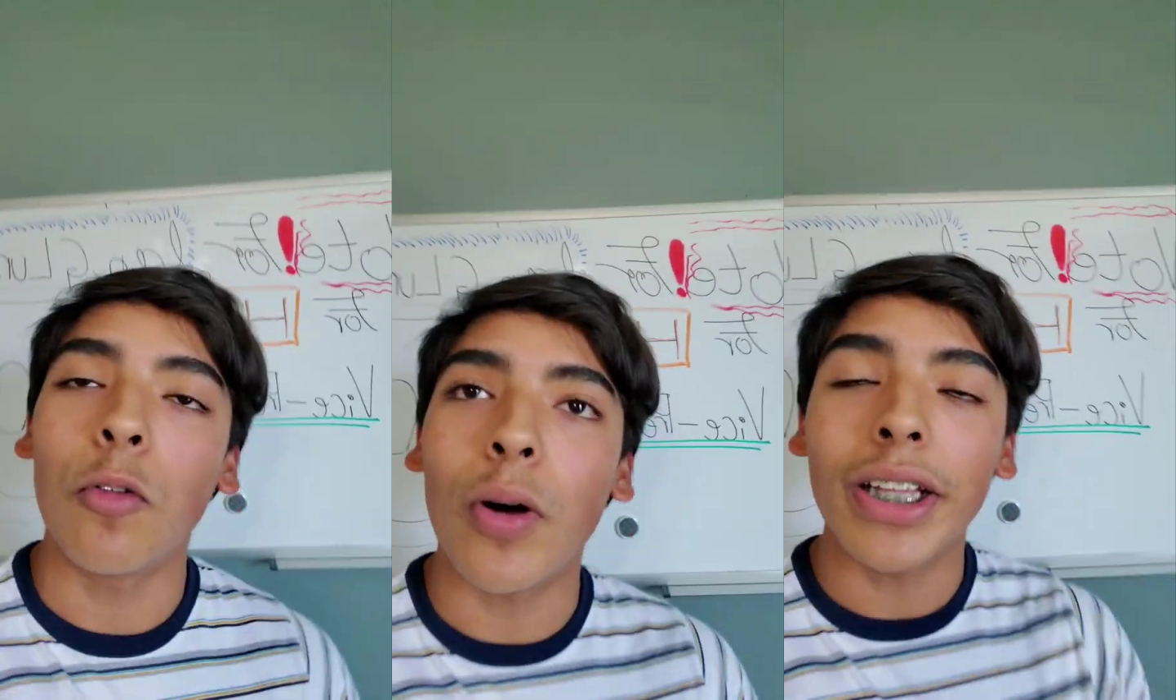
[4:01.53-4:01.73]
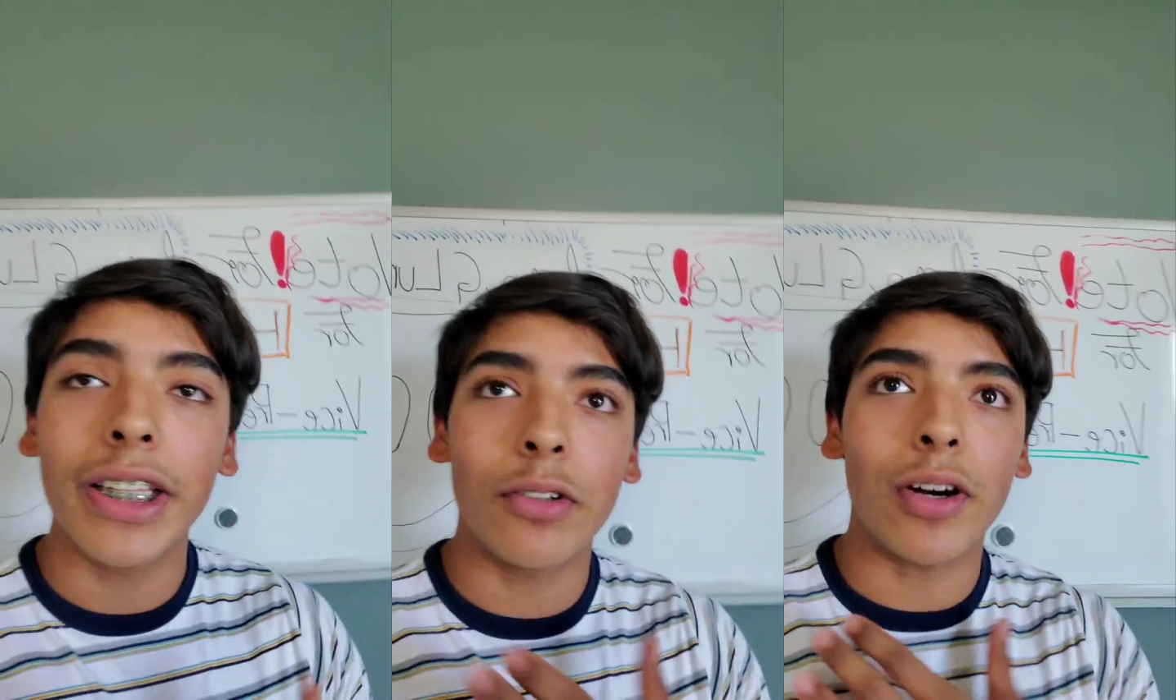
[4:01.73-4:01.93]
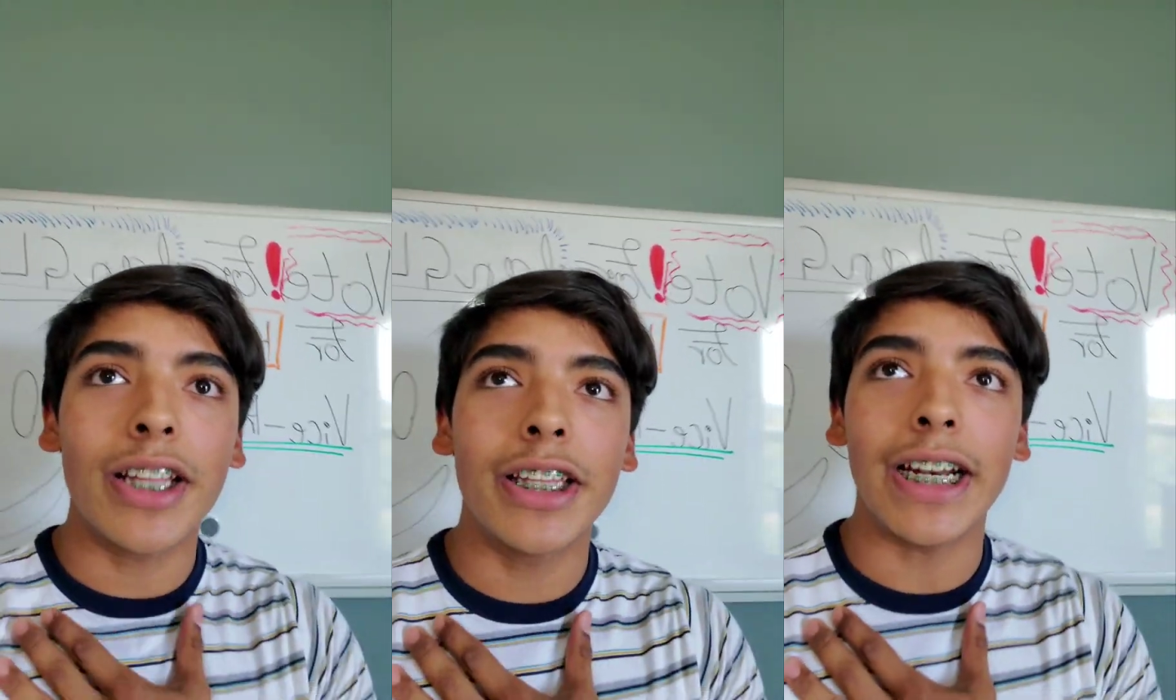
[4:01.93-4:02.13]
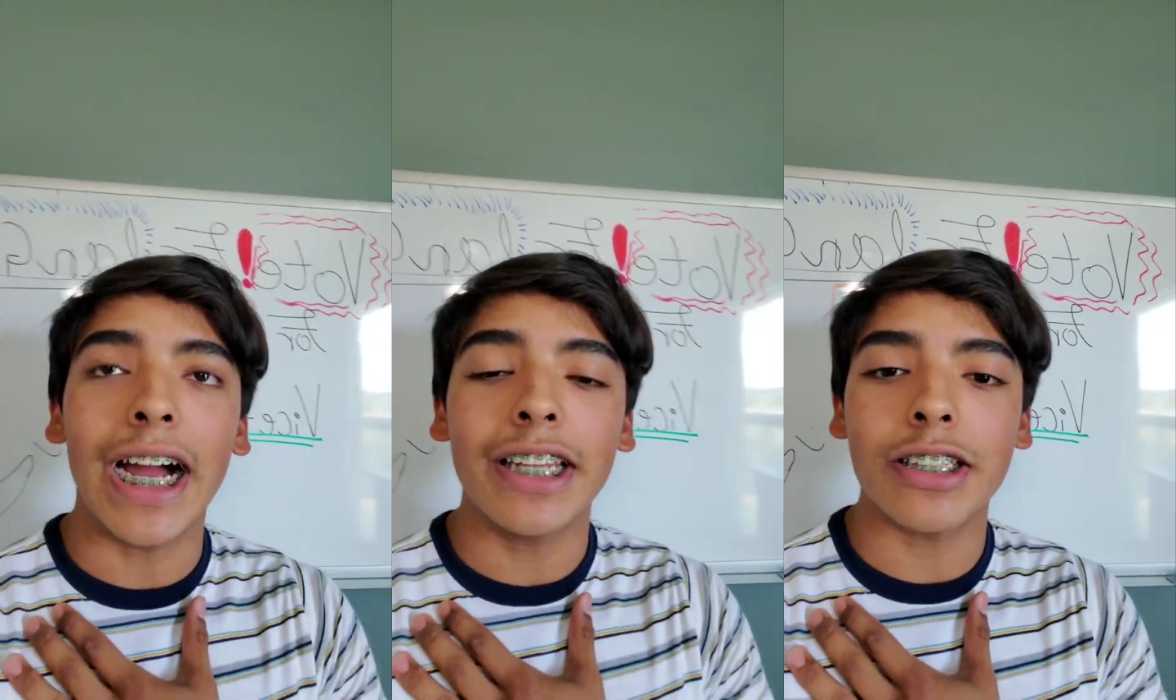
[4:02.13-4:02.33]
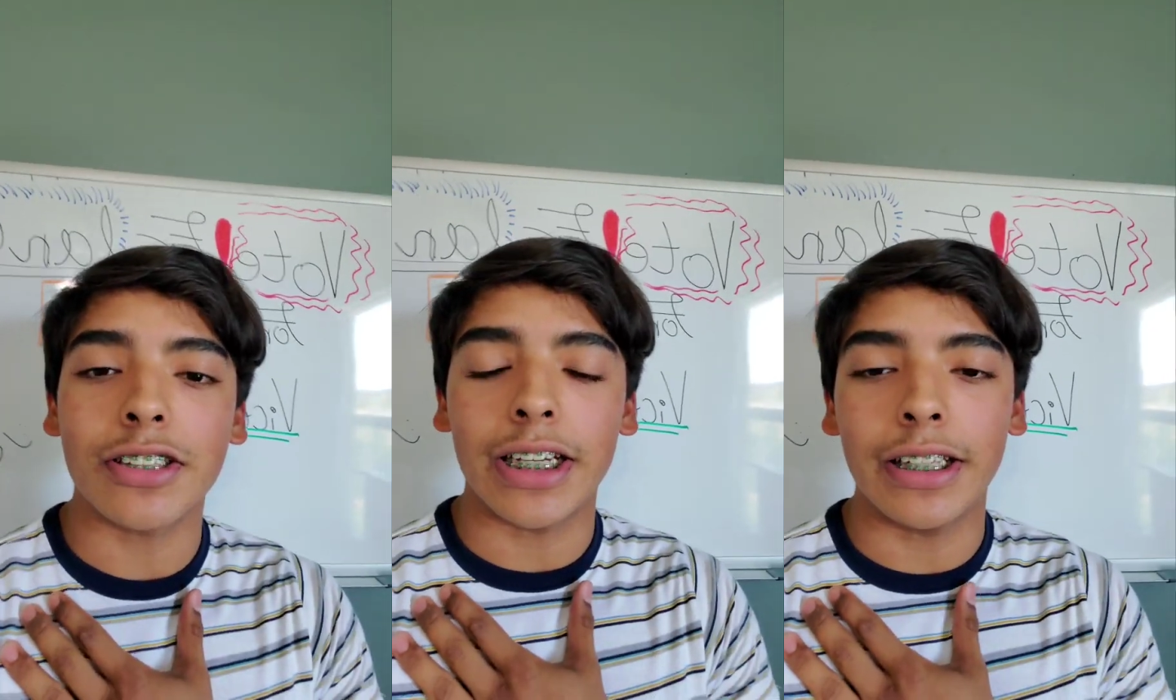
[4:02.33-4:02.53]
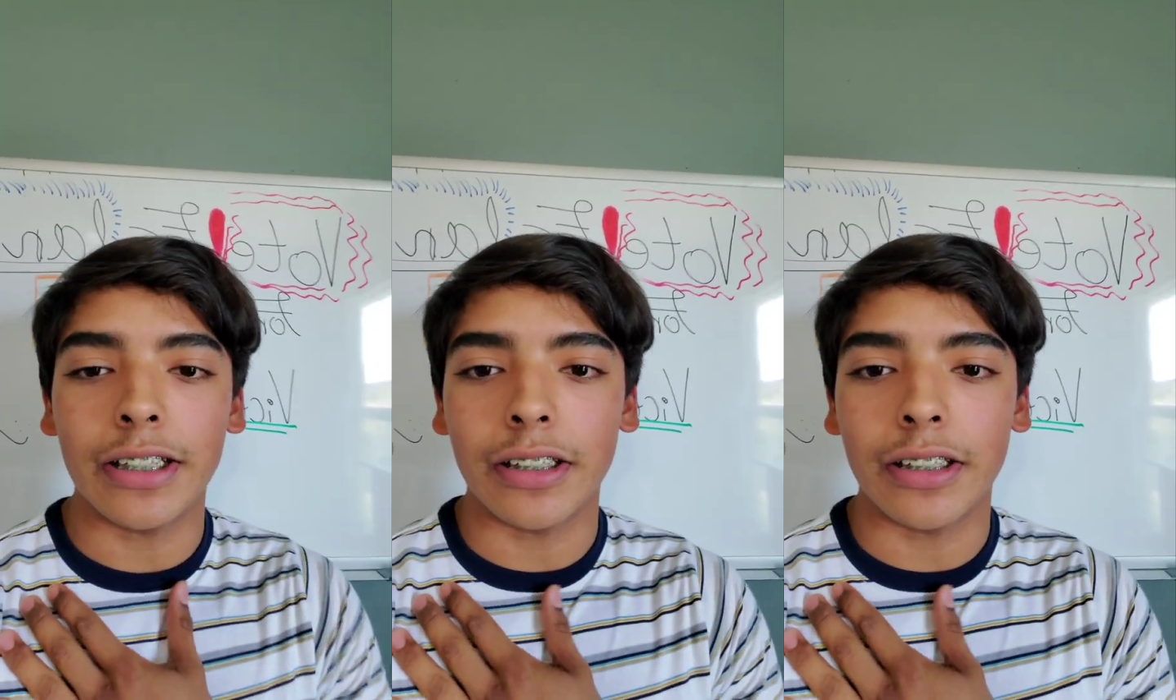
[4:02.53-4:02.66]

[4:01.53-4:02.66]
why did I decide